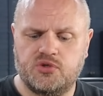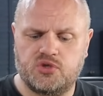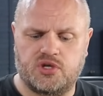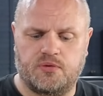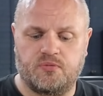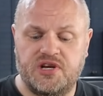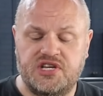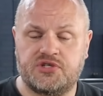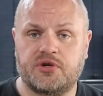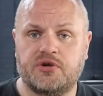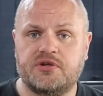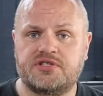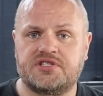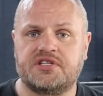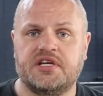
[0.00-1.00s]
do some
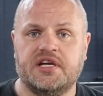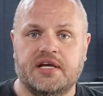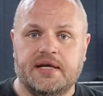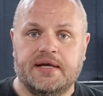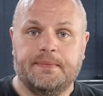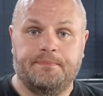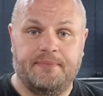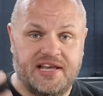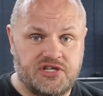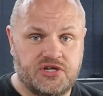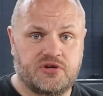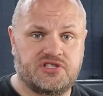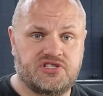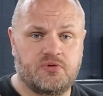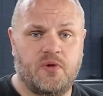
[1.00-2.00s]
research, make
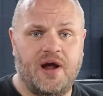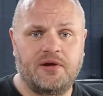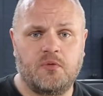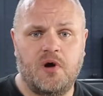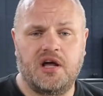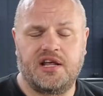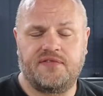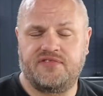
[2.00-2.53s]
sure it's the right one.